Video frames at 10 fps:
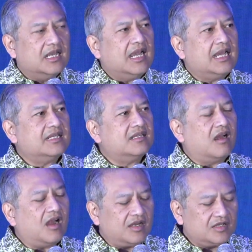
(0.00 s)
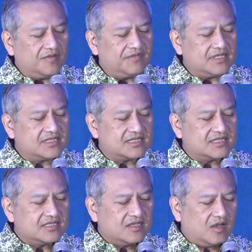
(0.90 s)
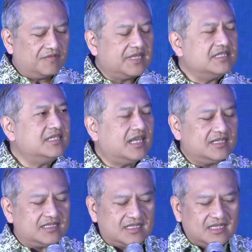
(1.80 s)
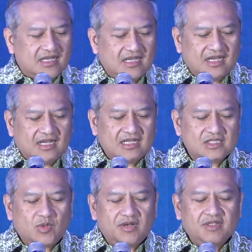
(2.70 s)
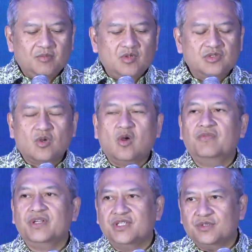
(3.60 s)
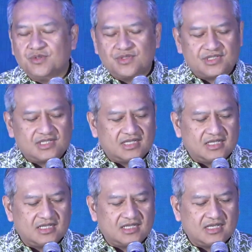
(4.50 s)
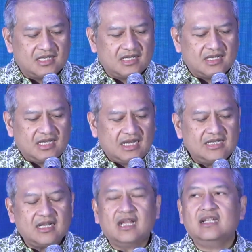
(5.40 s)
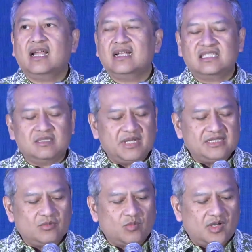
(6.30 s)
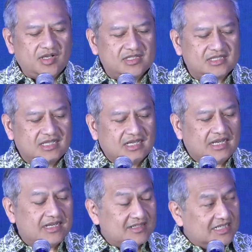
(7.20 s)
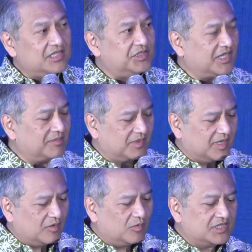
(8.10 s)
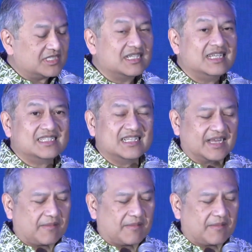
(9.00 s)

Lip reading: And at the heart of this, of intent, is one of the most overused and underestimated words in leadership, which is listening.